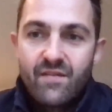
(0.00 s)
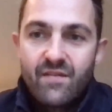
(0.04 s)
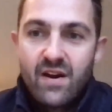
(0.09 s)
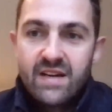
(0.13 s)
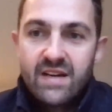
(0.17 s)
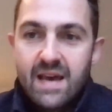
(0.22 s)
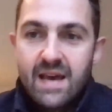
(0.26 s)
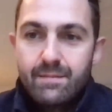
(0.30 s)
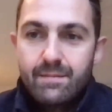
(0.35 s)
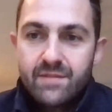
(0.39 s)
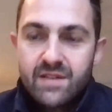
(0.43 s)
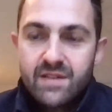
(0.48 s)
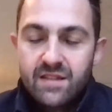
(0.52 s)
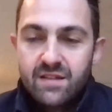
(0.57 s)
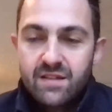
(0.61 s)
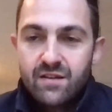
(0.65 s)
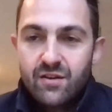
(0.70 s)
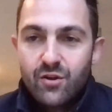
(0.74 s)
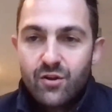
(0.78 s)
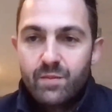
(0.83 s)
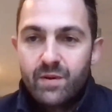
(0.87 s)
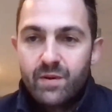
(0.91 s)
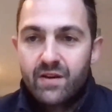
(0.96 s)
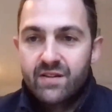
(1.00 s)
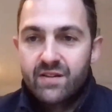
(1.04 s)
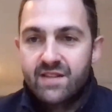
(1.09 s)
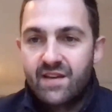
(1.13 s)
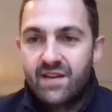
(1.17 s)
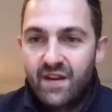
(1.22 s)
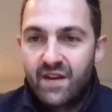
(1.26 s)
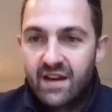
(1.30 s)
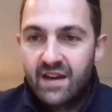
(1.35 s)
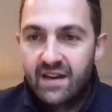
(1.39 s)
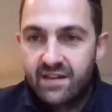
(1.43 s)
very tempted to do because
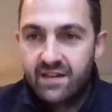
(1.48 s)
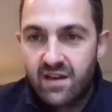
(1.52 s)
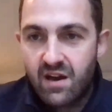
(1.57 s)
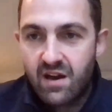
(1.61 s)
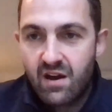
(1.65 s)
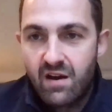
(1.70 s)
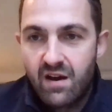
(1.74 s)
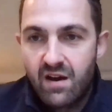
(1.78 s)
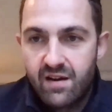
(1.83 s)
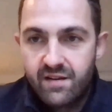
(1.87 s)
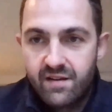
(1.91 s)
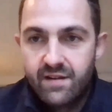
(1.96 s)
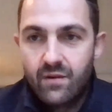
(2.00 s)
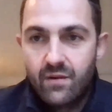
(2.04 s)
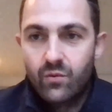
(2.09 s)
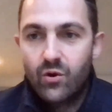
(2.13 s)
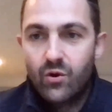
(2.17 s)
they're feeling tired and their